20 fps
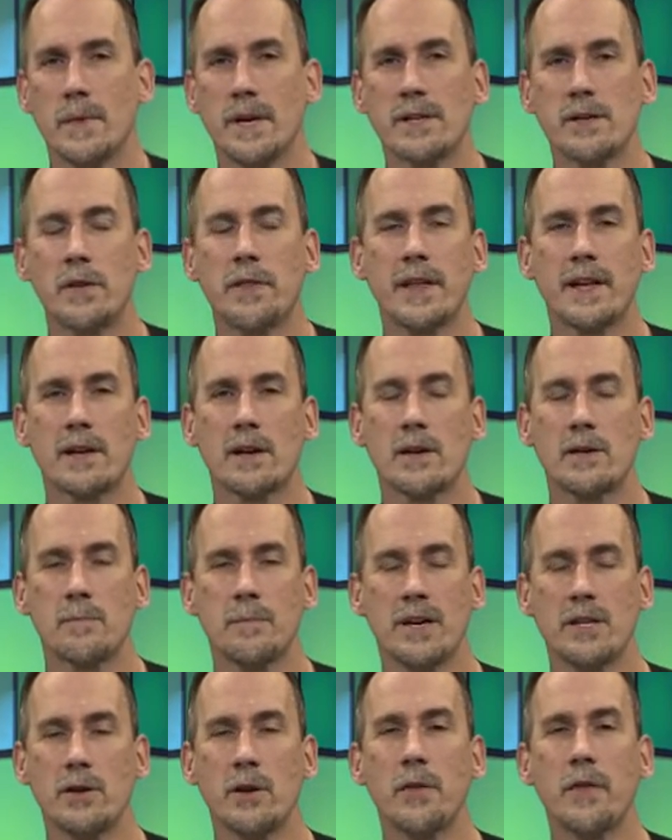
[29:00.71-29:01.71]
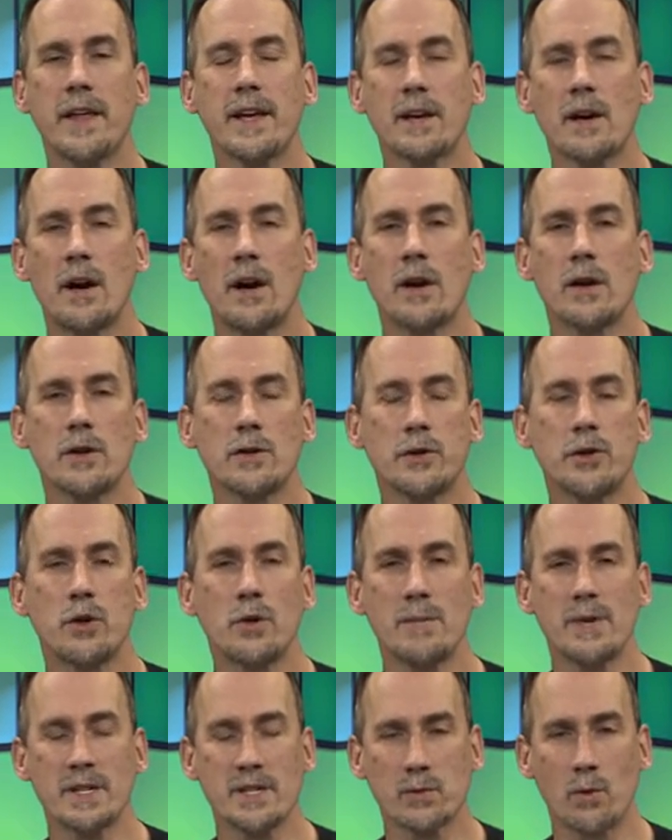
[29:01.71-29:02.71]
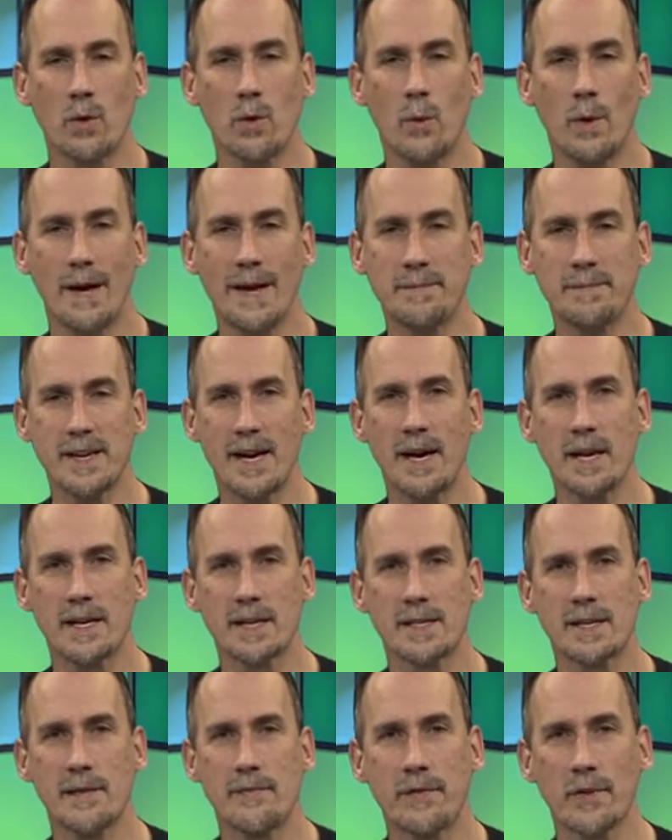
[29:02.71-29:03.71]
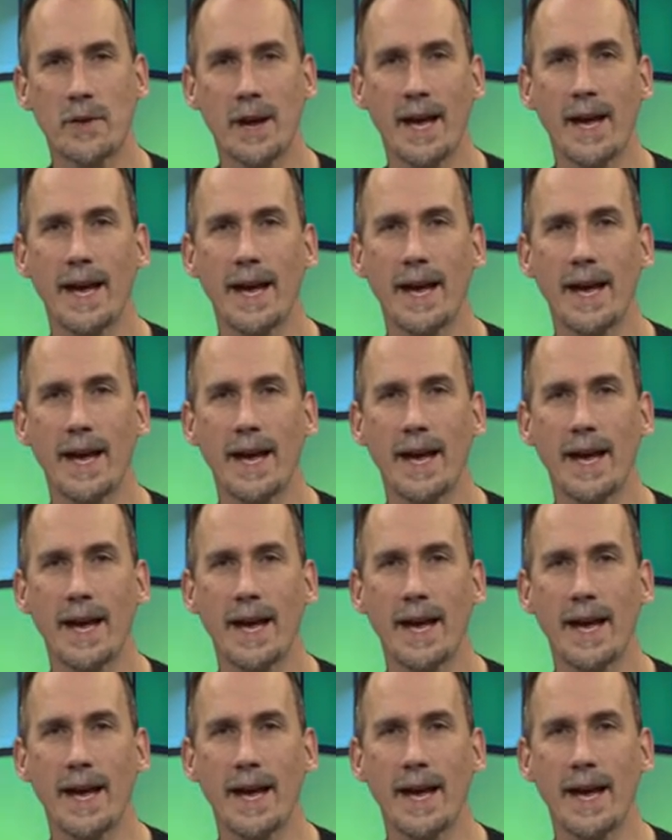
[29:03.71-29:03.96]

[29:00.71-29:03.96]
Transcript: But you There's think, but you think all humans were wiped out except for